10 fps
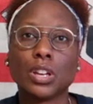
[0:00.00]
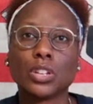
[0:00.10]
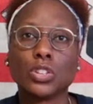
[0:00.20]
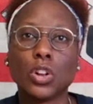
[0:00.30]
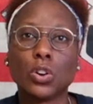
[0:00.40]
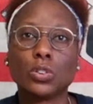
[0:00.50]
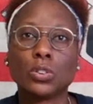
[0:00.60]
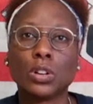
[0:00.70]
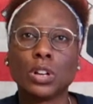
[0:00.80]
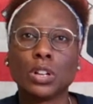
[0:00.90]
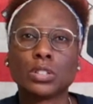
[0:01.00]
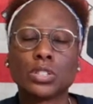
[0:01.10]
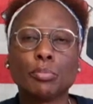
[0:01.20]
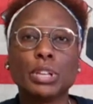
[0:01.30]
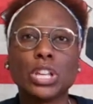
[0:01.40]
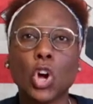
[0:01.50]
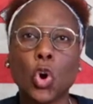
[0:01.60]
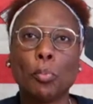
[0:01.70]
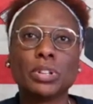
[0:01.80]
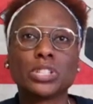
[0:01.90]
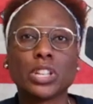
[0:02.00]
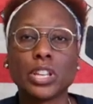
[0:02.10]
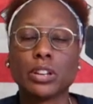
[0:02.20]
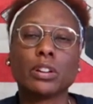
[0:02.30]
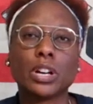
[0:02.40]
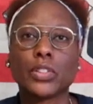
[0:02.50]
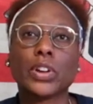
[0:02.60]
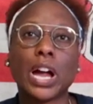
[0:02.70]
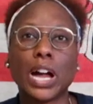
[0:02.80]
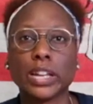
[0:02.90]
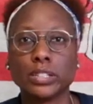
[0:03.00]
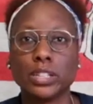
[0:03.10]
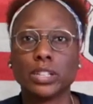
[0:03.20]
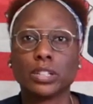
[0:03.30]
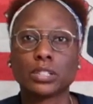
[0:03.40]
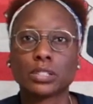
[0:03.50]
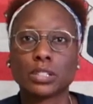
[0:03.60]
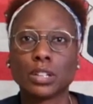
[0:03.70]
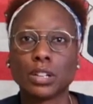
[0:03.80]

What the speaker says: to be open to hear other ideas